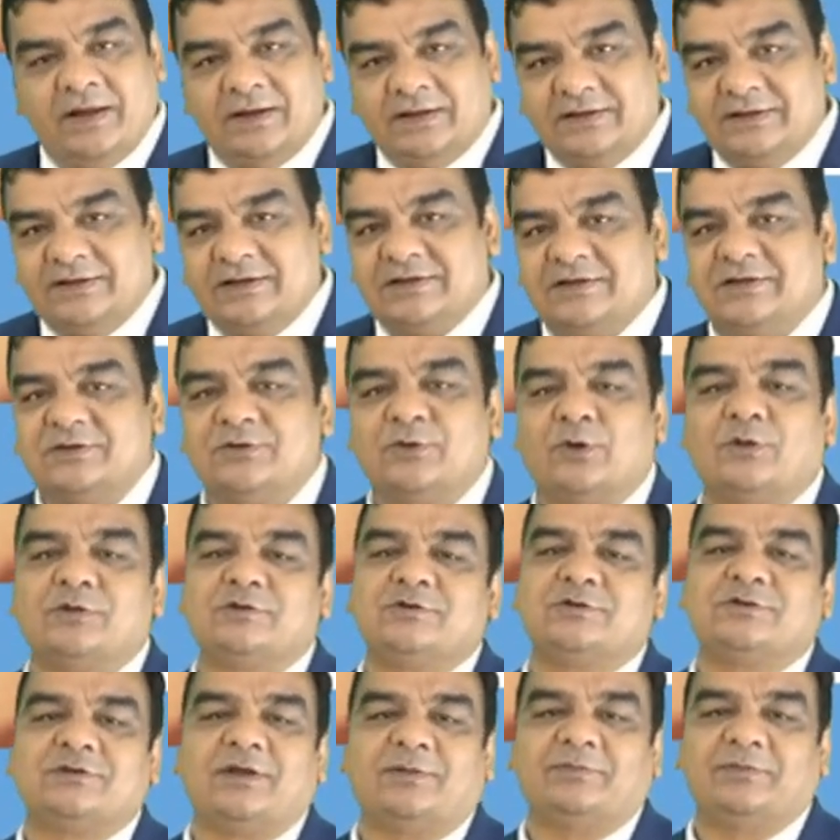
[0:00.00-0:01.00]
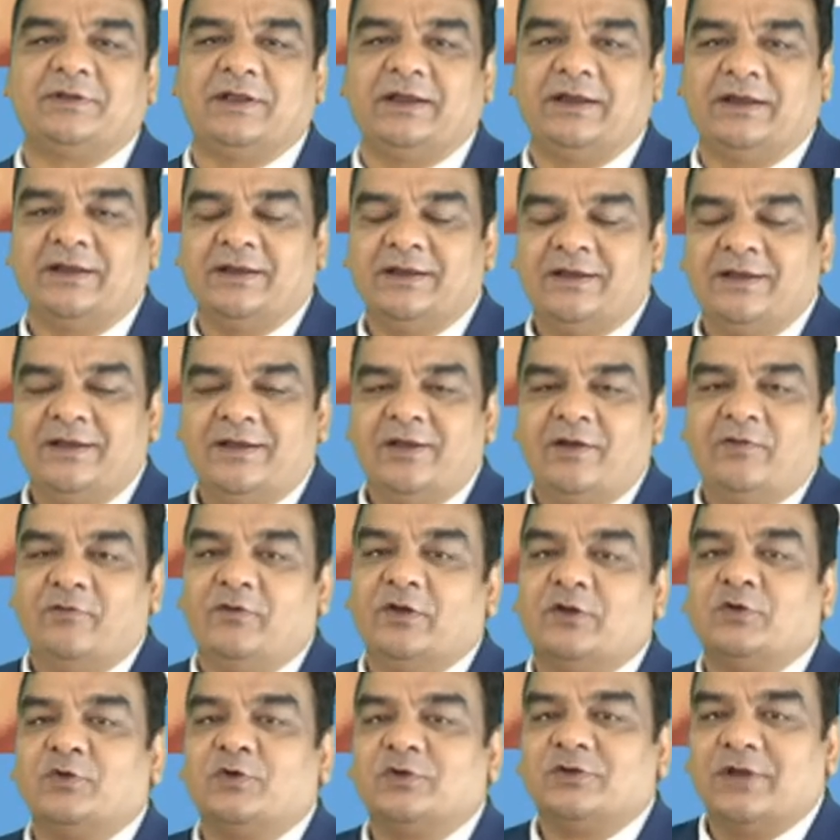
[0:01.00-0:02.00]
This is also something
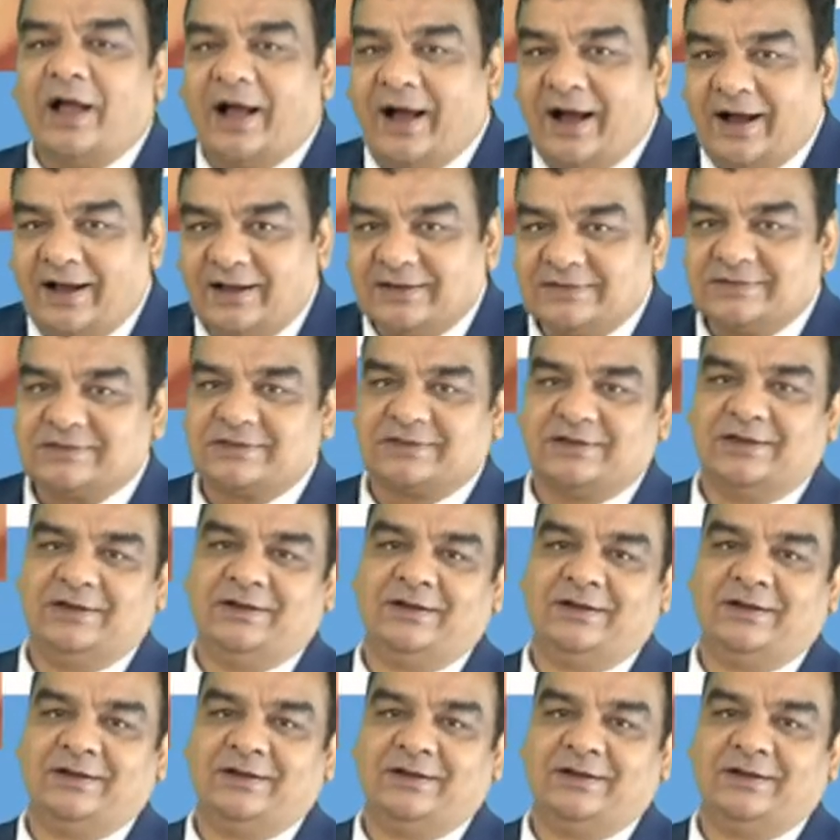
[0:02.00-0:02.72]
which was asked